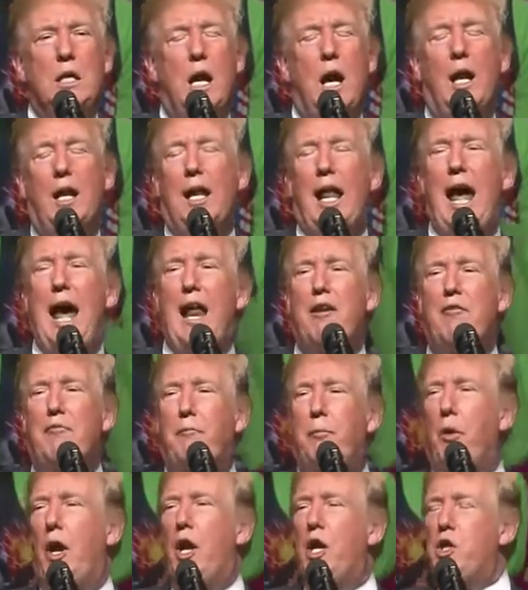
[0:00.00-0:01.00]
a lot of
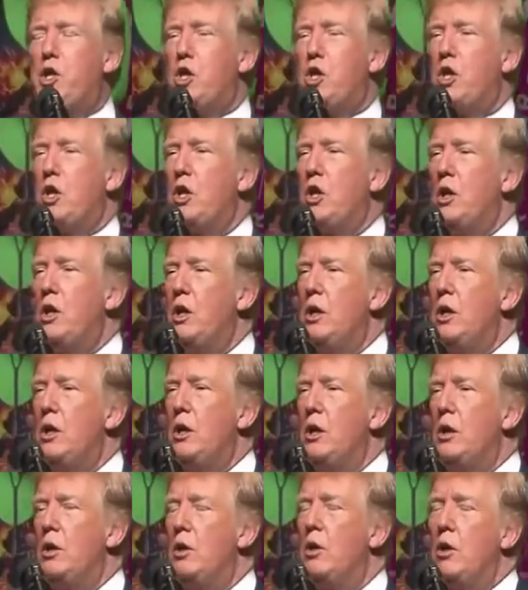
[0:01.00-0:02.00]
pressure
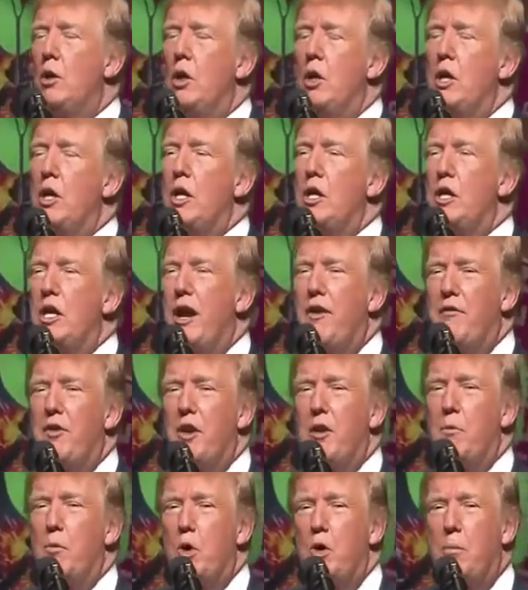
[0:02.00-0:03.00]
on
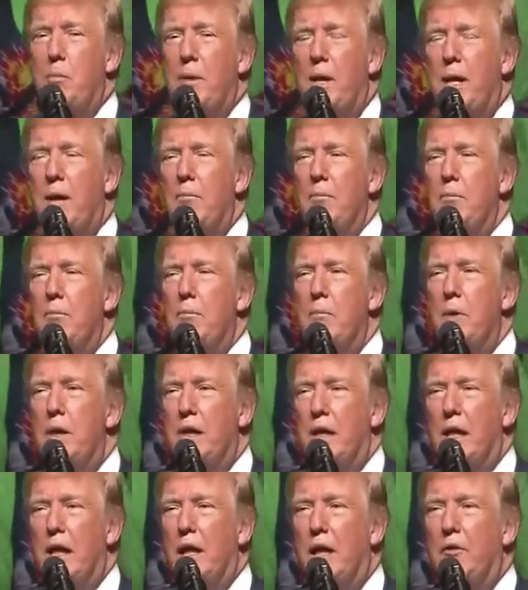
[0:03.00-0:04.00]
Governor Moonbeam
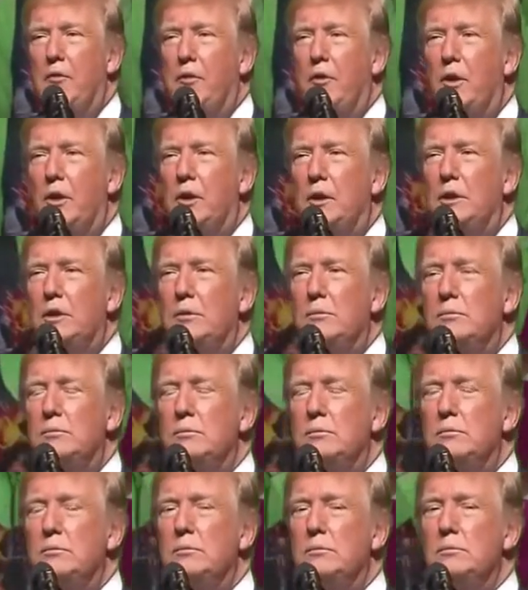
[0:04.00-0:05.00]
in California.
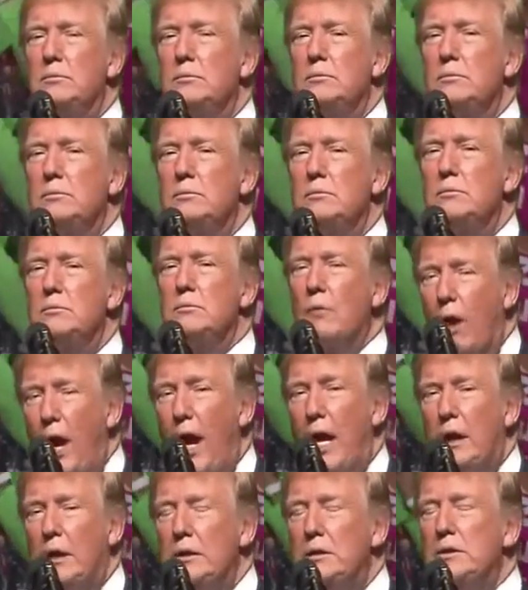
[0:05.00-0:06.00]

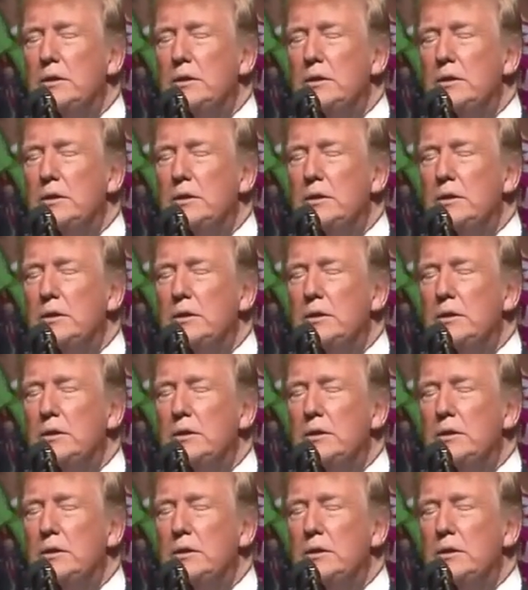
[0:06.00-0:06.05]
Right?